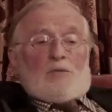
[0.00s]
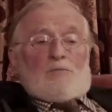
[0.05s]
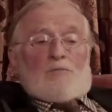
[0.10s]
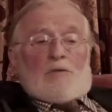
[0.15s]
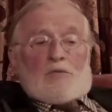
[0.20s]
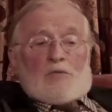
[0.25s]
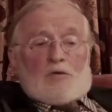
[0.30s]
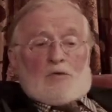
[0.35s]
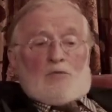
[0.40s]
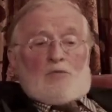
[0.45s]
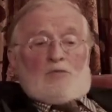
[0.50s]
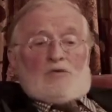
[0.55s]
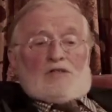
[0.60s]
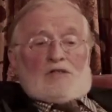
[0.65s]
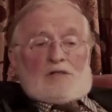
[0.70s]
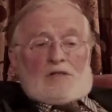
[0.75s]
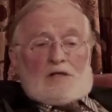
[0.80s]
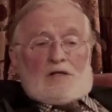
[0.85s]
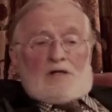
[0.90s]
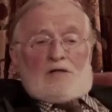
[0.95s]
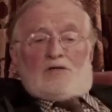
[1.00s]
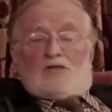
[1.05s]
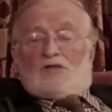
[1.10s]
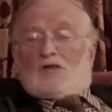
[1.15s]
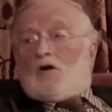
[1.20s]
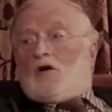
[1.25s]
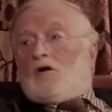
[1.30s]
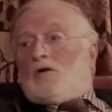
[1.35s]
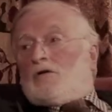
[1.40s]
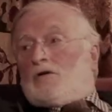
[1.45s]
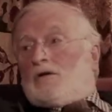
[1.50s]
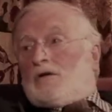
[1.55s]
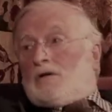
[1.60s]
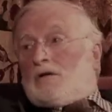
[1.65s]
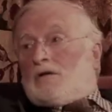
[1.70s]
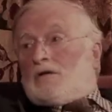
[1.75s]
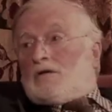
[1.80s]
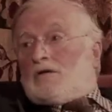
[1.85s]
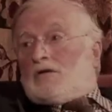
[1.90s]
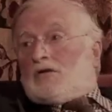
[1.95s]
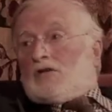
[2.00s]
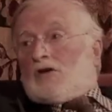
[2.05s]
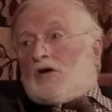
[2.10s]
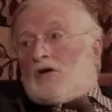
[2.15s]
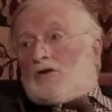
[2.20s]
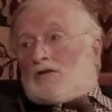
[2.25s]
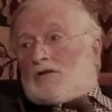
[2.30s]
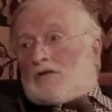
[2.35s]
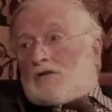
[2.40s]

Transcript: But we always closed on the dot